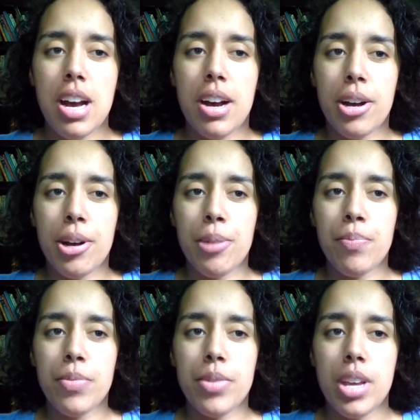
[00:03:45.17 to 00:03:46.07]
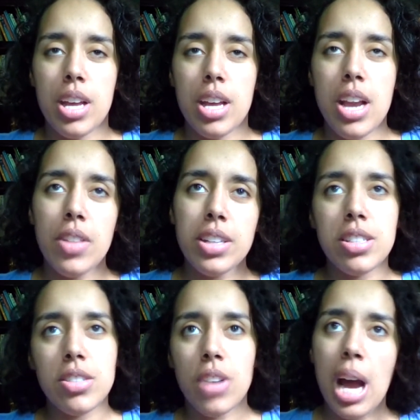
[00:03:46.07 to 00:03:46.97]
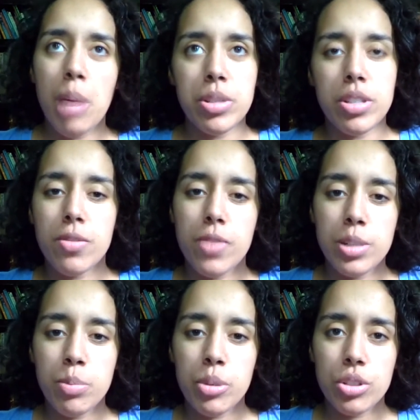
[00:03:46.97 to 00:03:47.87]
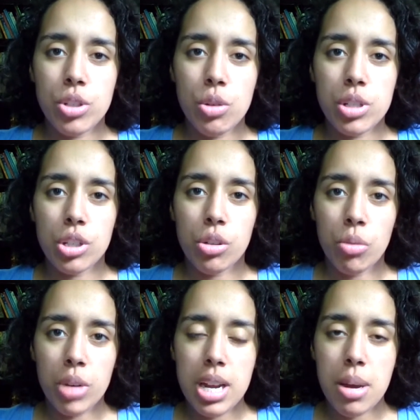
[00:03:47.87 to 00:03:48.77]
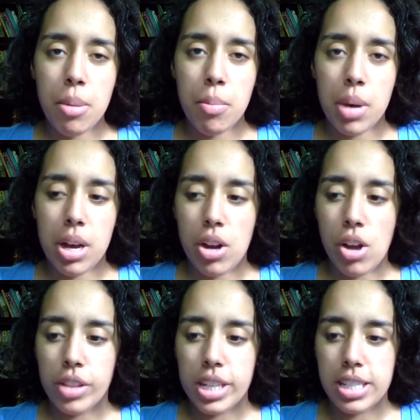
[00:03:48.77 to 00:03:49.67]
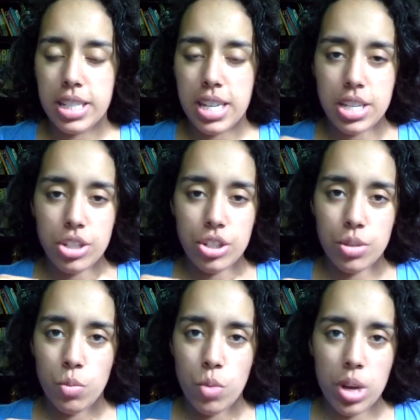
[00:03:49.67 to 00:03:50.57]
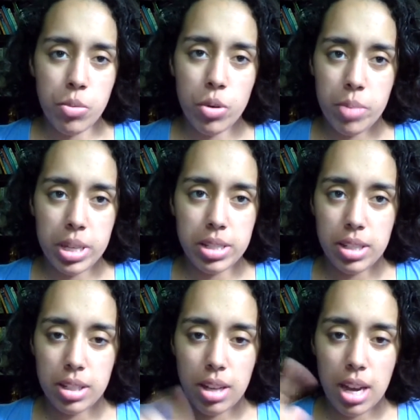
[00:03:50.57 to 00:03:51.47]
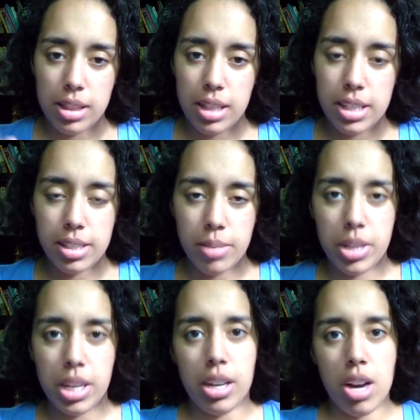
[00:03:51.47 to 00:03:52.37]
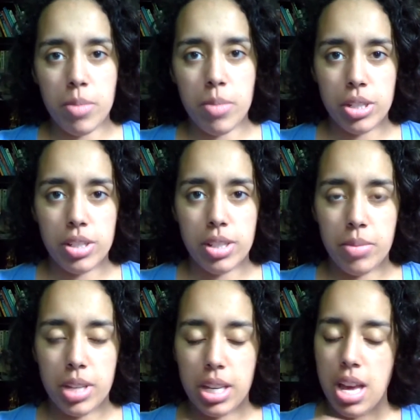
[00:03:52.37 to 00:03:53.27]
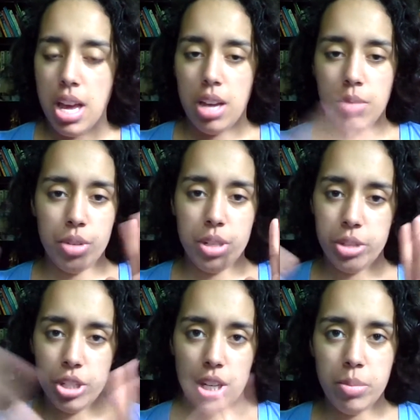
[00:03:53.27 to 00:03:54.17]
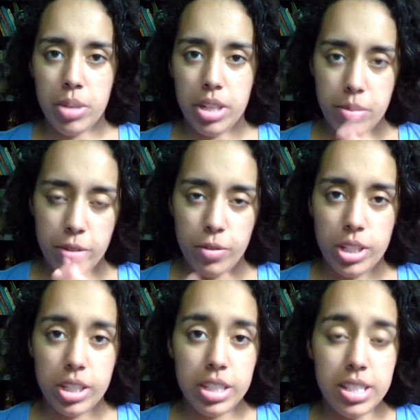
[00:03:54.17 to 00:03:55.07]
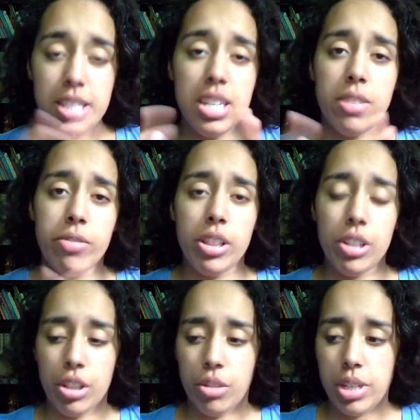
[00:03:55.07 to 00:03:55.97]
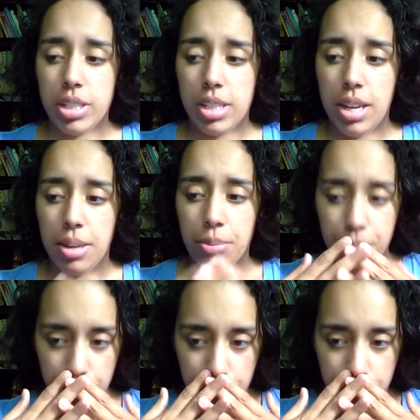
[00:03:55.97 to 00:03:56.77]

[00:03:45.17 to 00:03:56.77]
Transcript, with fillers: Um, now that still happens on Facebook to a degree, but on LinkedIn, it's just way more basic. I like something, I comment on something, and pretty much anybody in my feed could see it if they look at the right time.